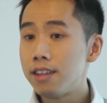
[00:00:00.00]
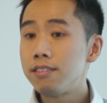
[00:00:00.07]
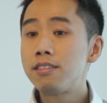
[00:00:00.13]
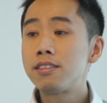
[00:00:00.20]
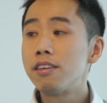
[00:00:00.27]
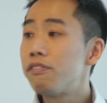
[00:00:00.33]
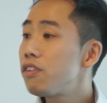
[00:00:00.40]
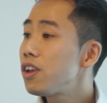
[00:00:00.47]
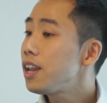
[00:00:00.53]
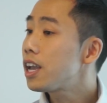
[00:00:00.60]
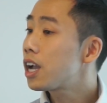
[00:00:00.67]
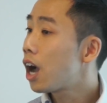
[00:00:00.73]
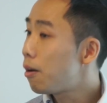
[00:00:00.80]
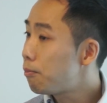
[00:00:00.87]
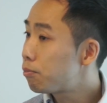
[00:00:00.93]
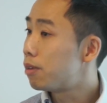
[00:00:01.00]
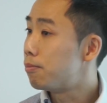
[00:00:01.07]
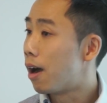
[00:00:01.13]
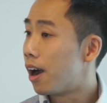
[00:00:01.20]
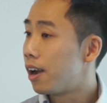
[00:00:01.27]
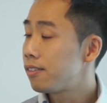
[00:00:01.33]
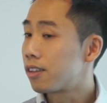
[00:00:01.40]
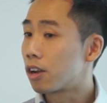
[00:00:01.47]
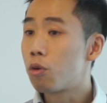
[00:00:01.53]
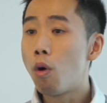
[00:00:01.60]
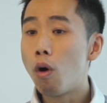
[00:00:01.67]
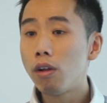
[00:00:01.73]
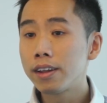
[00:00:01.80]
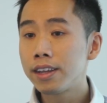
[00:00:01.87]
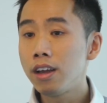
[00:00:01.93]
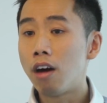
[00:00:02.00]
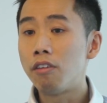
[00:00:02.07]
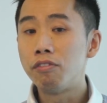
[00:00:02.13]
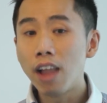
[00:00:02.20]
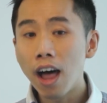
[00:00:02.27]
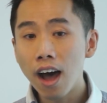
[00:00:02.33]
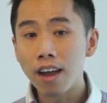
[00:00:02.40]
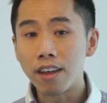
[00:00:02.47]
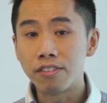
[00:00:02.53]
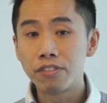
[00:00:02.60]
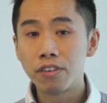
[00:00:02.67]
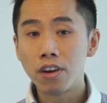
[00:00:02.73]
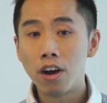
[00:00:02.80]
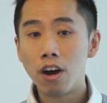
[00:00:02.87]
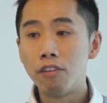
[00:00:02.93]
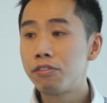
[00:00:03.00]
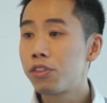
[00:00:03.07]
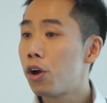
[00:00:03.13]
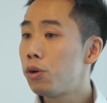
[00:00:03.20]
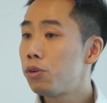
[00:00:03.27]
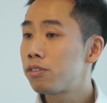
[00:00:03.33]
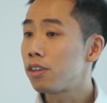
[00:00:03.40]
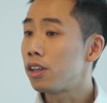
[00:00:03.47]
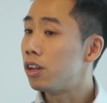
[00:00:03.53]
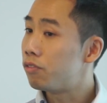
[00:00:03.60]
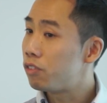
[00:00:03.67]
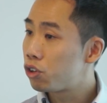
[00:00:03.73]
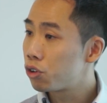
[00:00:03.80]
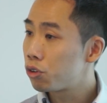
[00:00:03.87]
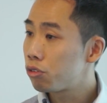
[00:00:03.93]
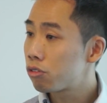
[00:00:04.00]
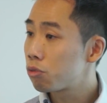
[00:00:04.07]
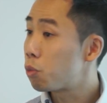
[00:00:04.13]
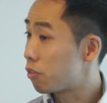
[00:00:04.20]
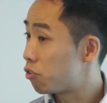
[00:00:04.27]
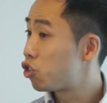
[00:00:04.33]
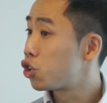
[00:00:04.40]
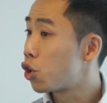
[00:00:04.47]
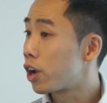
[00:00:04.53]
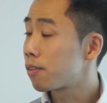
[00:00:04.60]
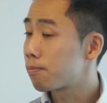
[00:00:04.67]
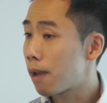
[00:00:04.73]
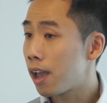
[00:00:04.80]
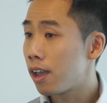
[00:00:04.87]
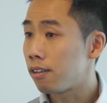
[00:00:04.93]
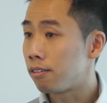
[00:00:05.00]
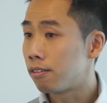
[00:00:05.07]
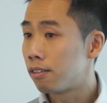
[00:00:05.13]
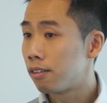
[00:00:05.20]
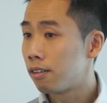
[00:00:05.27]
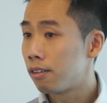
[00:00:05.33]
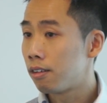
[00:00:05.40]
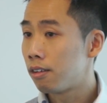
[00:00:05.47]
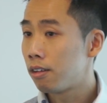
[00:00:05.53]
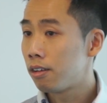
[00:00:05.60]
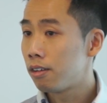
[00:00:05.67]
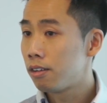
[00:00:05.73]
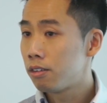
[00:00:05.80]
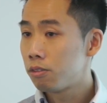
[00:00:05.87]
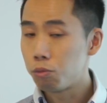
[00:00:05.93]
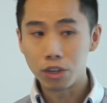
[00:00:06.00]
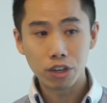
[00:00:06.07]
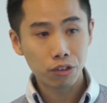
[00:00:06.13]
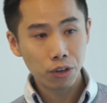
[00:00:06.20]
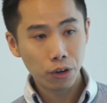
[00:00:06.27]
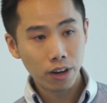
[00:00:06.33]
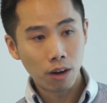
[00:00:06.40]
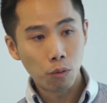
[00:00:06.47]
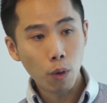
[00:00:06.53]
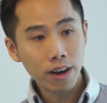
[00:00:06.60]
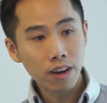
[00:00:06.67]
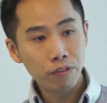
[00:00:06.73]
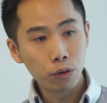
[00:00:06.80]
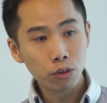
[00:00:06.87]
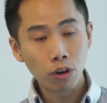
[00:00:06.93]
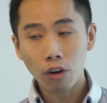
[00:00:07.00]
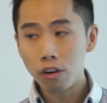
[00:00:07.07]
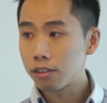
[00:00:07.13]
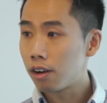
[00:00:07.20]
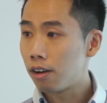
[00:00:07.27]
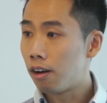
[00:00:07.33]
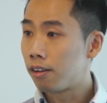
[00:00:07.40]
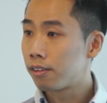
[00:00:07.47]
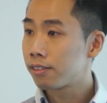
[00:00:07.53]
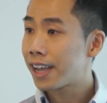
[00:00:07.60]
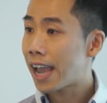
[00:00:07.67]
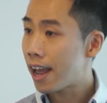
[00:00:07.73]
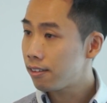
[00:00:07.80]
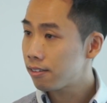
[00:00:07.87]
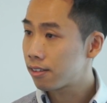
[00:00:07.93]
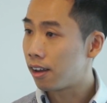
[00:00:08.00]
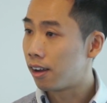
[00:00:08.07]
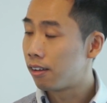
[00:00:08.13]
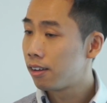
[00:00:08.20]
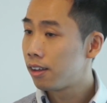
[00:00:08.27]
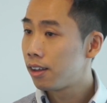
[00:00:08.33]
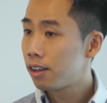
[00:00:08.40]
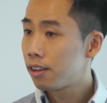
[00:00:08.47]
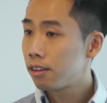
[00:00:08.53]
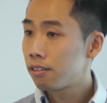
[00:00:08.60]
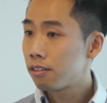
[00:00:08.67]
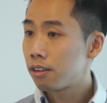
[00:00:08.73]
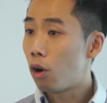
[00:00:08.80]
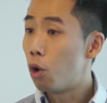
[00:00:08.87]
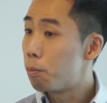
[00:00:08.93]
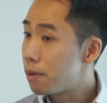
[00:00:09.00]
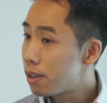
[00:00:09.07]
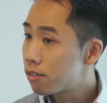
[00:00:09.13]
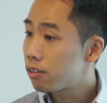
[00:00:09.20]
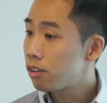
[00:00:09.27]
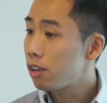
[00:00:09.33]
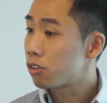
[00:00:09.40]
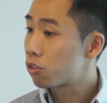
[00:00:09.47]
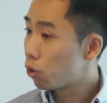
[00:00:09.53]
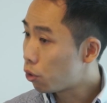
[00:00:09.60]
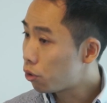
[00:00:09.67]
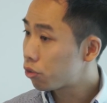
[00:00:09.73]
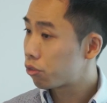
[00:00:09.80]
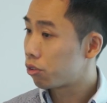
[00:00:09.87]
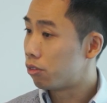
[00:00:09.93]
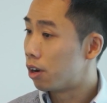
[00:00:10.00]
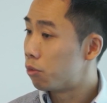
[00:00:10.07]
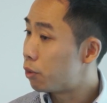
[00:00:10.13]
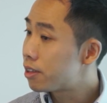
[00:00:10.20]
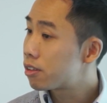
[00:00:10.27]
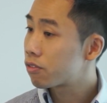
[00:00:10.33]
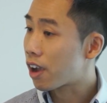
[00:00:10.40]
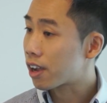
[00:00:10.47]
and severely compromises the quality of life of those individuals with joint pain. We just heard a wonderful talk on cancer. Obesity is also a risk